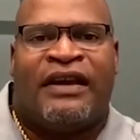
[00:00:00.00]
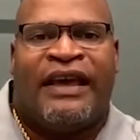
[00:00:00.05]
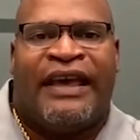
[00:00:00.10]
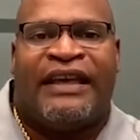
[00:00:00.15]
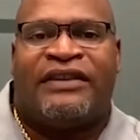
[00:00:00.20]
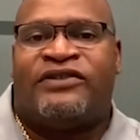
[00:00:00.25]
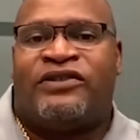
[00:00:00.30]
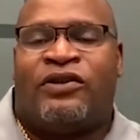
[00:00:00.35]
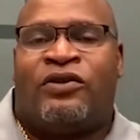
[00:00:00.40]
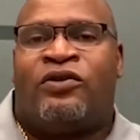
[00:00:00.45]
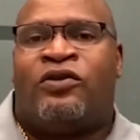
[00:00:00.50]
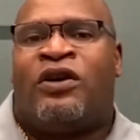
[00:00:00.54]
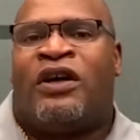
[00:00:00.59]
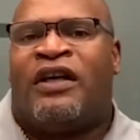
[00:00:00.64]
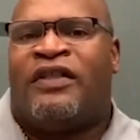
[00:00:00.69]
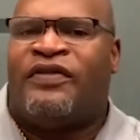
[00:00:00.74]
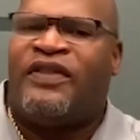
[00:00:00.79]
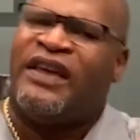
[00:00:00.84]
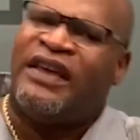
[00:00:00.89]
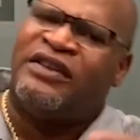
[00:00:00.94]
And so
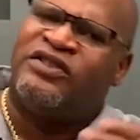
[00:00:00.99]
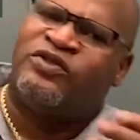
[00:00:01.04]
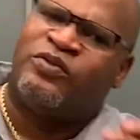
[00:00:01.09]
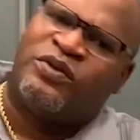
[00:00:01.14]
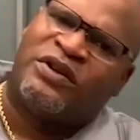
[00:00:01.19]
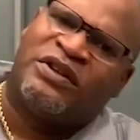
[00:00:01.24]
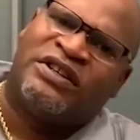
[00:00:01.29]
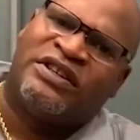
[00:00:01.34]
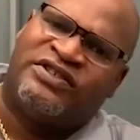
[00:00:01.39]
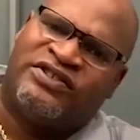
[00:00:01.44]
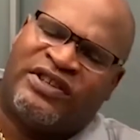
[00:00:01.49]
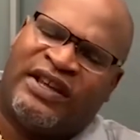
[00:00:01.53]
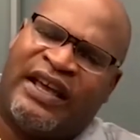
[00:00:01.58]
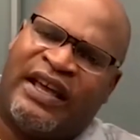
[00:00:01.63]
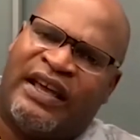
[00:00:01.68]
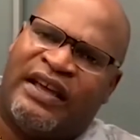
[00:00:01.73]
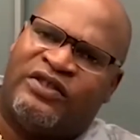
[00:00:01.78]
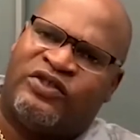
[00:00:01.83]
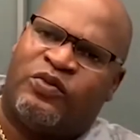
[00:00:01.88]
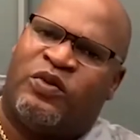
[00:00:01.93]
things really
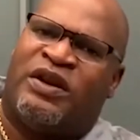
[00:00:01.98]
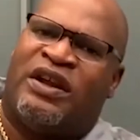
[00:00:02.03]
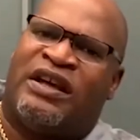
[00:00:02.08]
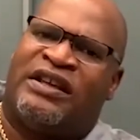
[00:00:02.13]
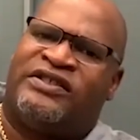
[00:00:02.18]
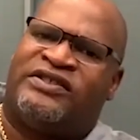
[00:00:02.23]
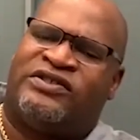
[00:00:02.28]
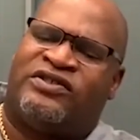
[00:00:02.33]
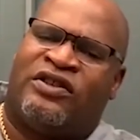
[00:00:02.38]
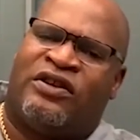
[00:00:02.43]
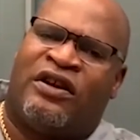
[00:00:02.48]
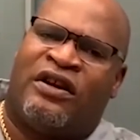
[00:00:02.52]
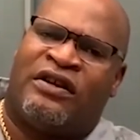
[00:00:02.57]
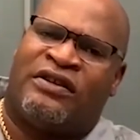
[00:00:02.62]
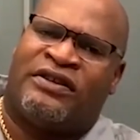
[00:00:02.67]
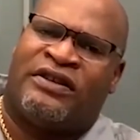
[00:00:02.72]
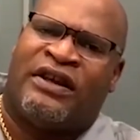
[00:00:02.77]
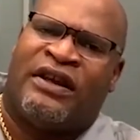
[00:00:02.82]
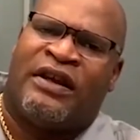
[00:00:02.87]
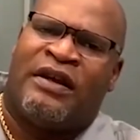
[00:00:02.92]
change when I
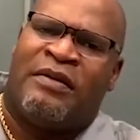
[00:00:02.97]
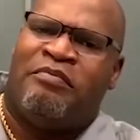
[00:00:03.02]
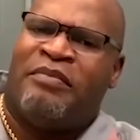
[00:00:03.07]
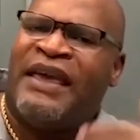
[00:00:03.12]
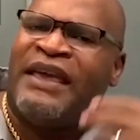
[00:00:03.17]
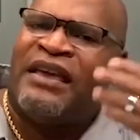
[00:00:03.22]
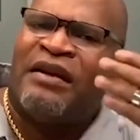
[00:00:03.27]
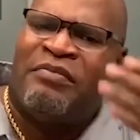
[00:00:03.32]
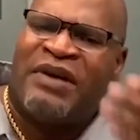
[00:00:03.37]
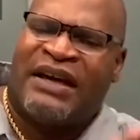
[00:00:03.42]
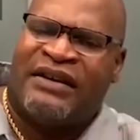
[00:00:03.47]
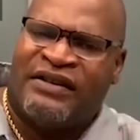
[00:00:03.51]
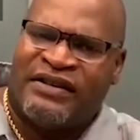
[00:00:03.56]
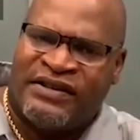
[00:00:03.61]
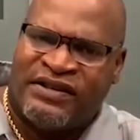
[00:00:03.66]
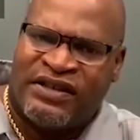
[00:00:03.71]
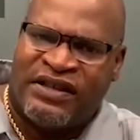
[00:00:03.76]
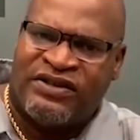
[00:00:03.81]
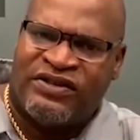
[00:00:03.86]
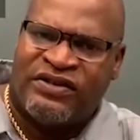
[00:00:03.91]
start making my
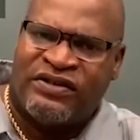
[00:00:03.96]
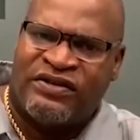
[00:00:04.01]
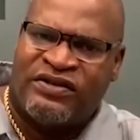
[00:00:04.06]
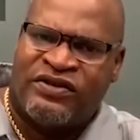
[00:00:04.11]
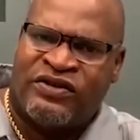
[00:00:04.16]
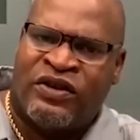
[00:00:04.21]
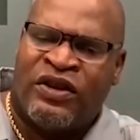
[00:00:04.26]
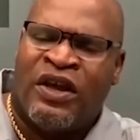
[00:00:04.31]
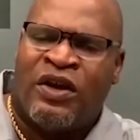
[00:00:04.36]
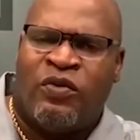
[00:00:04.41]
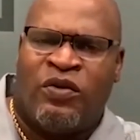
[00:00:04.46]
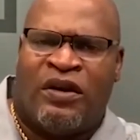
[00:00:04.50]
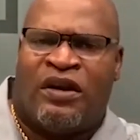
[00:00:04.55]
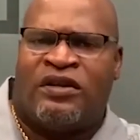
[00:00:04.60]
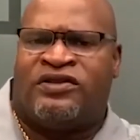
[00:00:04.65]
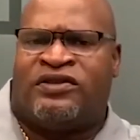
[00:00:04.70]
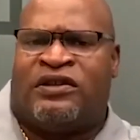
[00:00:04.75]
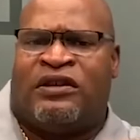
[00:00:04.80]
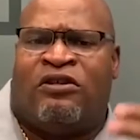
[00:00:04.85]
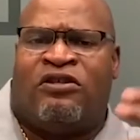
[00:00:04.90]
decisions, when I
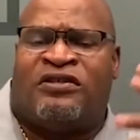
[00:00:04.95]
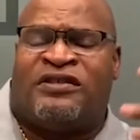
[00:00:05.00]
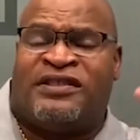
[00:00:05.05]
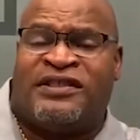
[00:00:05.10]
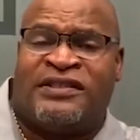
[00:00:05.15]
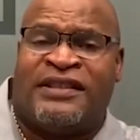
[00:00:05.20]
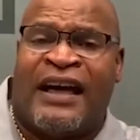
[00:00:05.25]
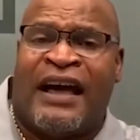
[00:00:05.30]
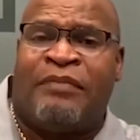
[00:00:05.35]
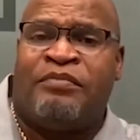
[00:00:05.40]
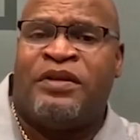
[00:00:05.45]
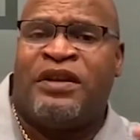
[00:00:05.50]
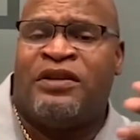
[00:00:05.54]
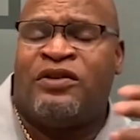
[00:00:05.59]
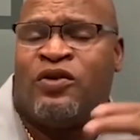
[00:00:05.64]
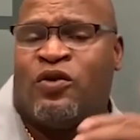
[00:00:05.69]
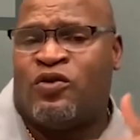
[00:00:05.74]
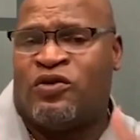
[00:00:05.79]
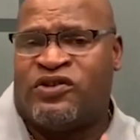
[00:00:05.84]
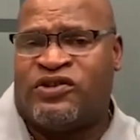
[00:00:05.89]
start
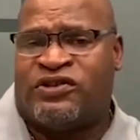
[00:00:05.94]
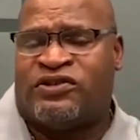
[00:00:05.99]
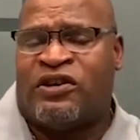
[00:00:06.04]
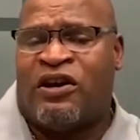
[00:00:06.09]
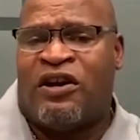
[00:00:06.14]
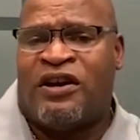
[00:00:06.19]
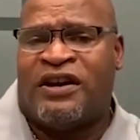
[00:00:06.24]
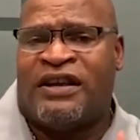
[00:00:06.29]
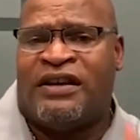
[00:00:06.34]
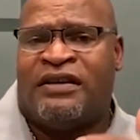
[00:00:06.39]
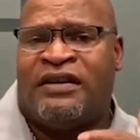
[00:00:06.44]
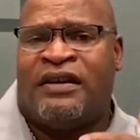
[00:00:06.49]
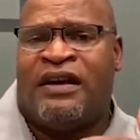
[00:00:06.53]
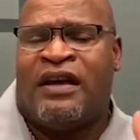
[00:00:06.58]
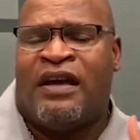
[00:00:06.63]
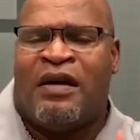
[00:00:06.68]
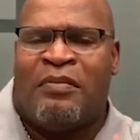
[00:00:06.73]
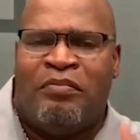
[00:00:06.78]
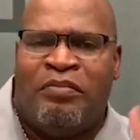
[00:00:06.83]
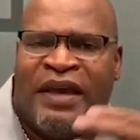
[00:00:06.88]
stopping or starting
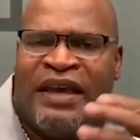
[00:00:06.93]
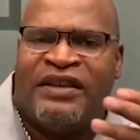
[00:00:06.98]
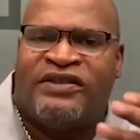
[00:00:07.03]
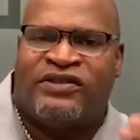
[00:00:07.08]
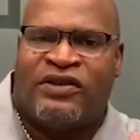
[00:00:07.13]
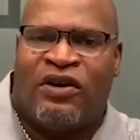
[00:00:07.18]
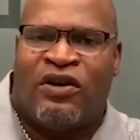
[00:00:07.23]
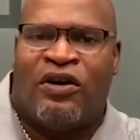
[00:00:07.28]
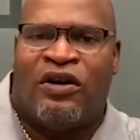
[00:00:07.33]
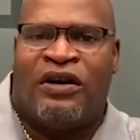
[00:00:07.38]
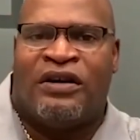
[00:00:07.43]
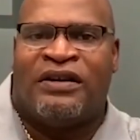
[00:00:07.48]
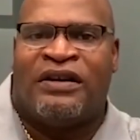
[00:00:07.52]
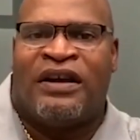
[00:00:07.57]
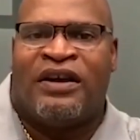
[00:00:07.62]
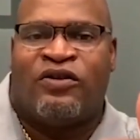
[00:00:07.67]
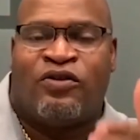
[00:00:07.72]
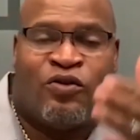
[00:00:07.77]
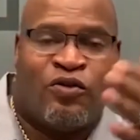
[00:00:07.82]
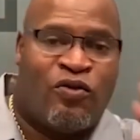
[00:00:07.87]
based on
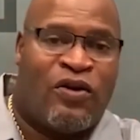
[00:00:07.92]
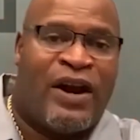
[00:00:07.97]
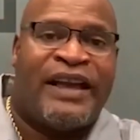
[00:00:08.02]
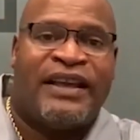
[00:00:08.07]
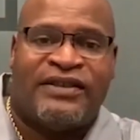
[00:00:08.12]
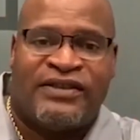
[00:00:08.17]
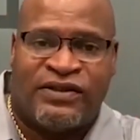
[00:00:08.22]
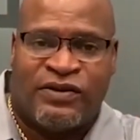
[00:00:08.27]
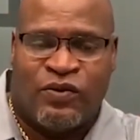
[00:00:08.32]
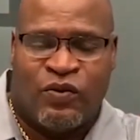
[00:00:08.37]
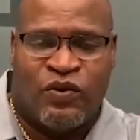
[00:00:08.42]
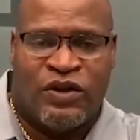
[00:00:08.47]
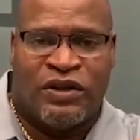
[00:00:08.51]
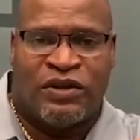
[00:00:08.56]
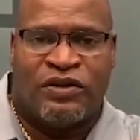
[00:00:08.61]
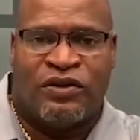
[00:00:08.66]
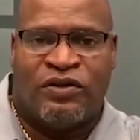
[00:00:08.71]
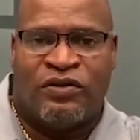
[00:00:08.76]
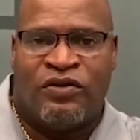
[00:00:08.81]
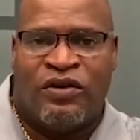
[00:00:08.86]
Christ's
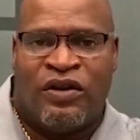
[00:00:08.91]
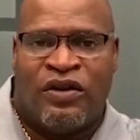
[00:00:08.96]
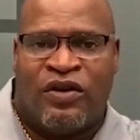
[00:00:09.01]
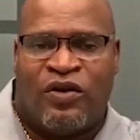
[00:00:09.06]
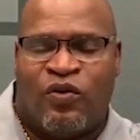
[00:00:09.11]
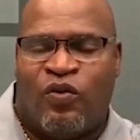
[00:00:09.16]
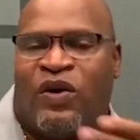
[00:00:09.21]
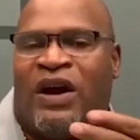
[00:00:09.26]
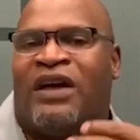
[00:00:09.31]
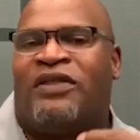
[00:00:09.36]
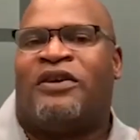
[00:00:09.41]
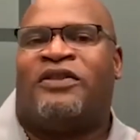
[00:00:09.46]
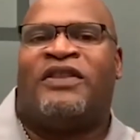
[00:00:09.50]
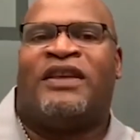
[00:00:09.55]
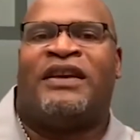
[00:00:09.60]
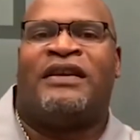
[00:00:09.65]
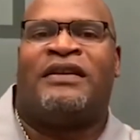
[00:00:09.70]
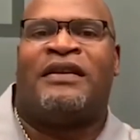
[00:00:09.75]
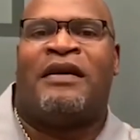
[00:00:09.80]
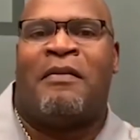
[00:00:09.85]
will rather
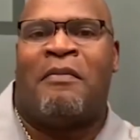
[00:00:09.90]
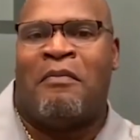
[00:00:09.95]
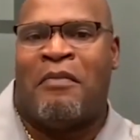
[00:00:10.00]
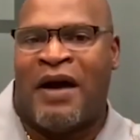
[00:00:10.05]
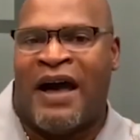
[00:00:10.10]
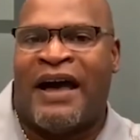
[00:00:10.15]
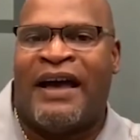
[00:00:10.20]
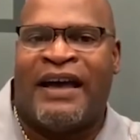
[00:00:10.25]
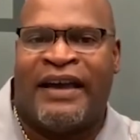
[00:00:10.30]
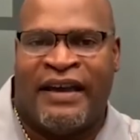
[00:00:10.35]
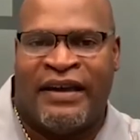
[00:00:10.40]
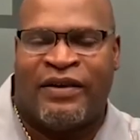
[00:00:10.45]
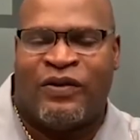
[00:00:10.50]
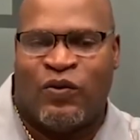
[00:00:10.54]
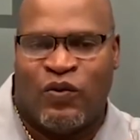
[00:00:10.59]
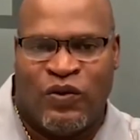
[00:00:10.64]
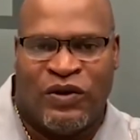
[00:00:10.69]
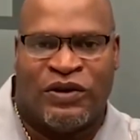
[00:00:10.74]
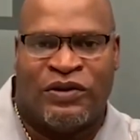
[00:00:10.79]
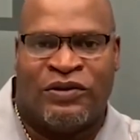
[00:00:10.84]
than my
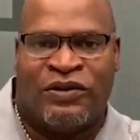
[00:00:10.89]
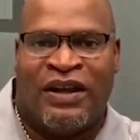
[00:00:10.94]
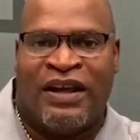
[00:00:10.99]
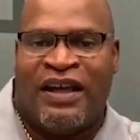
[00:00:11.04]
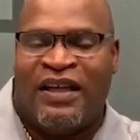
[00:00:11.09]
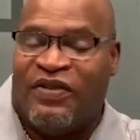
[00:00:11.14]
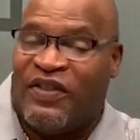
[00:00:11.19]
will.